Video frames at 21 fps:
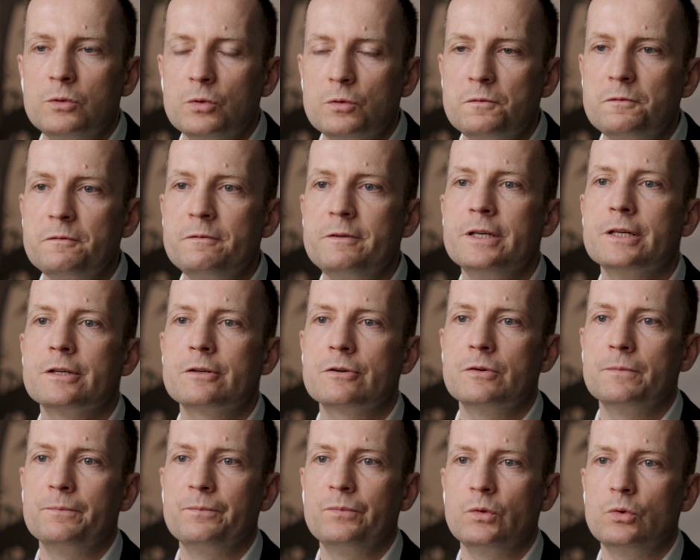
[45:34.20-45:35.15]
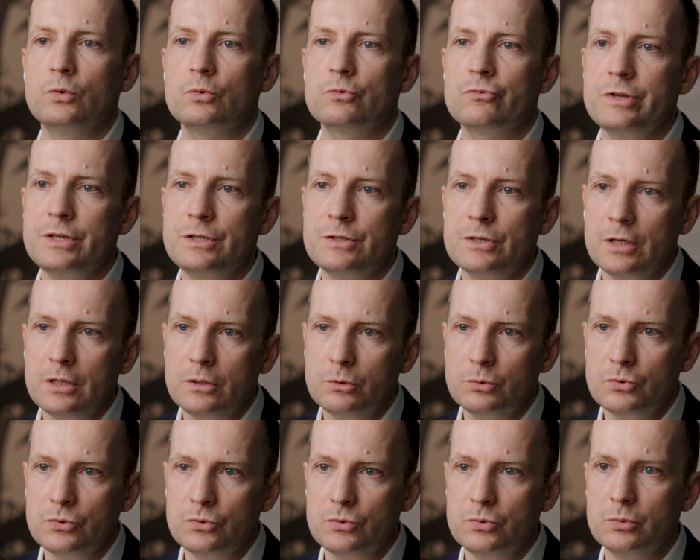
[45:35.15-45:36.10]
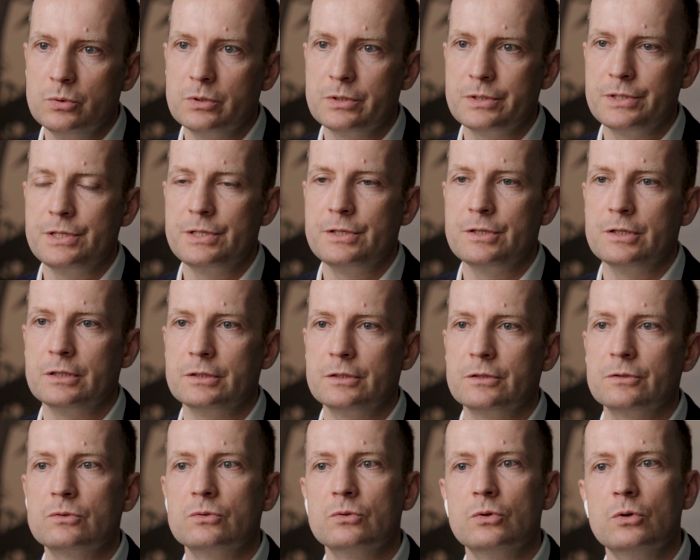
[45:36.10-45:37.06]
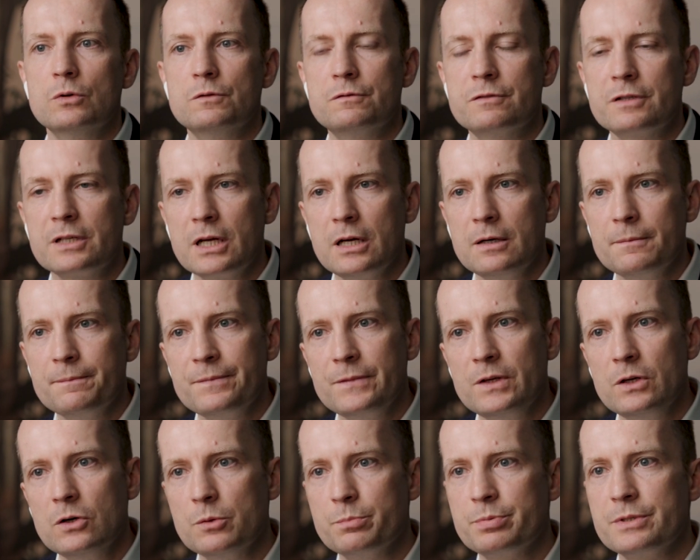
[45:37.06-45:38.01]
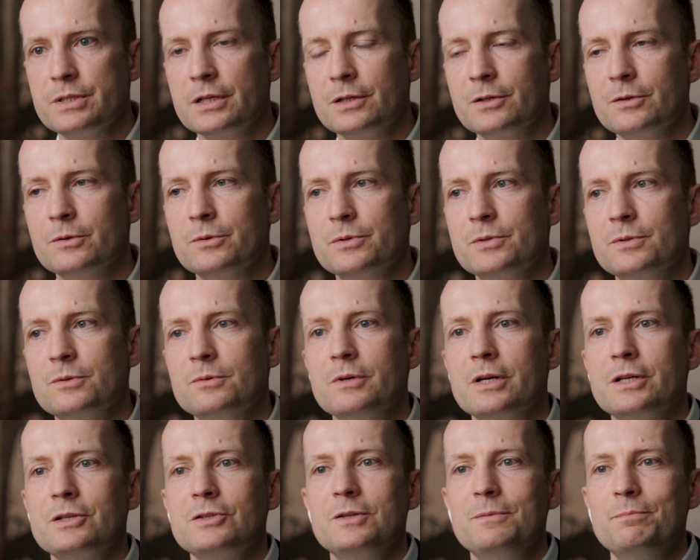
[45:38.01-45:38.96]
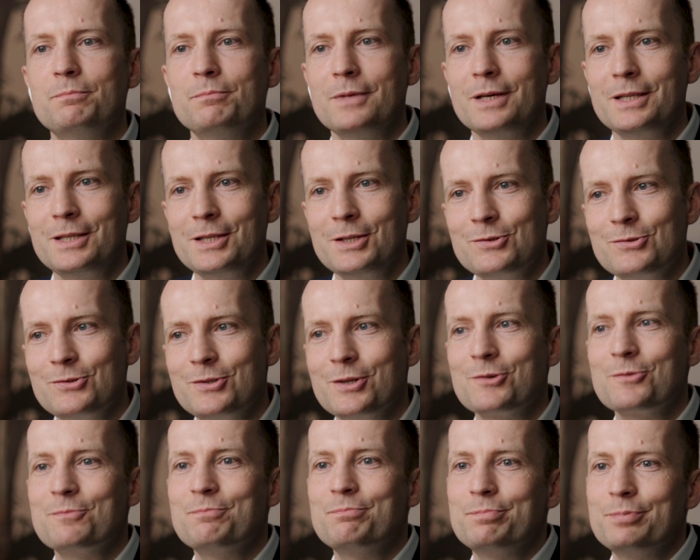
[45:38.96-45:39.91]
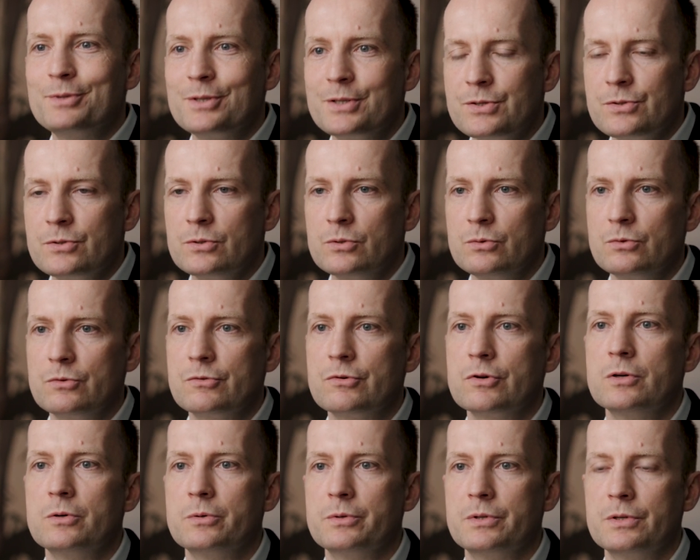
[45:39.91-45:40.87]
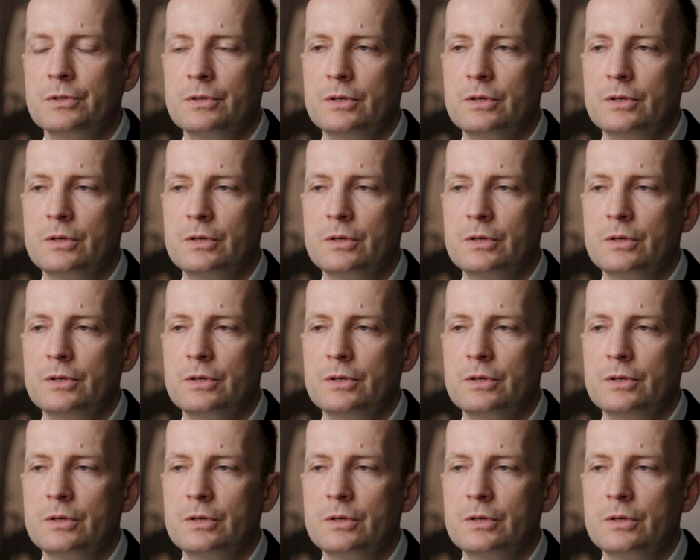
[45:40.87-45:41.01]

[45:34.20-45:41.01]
no fear, to reach out towards each other, to overcome the obstacles, to actually manage their personal growth.